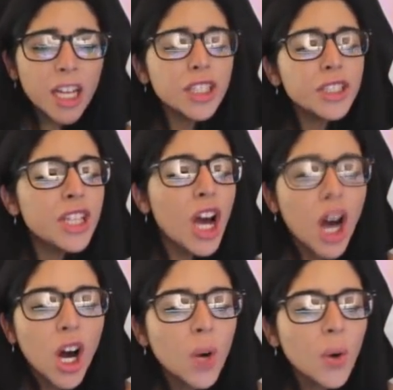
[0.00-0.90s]
you
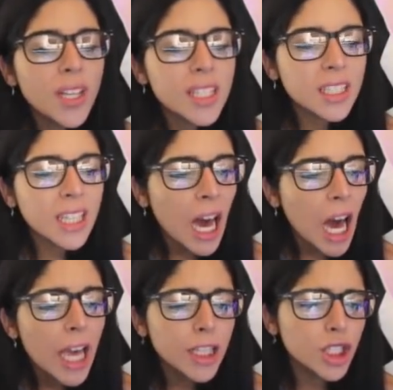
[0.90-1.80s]
know, it's
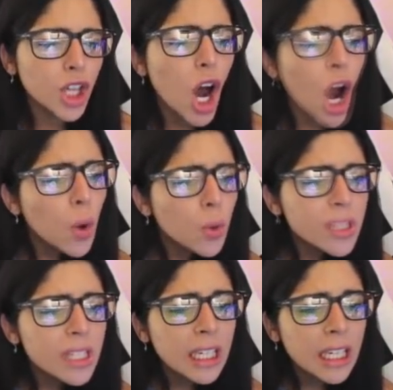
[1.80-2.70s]
it's
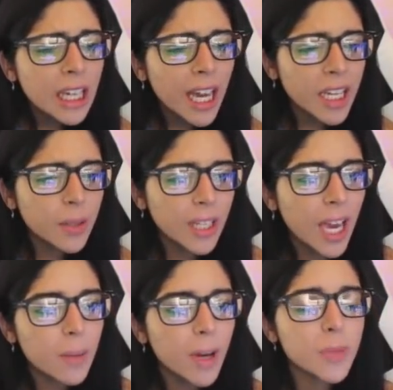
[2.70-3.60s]
cozy. I can't really add much,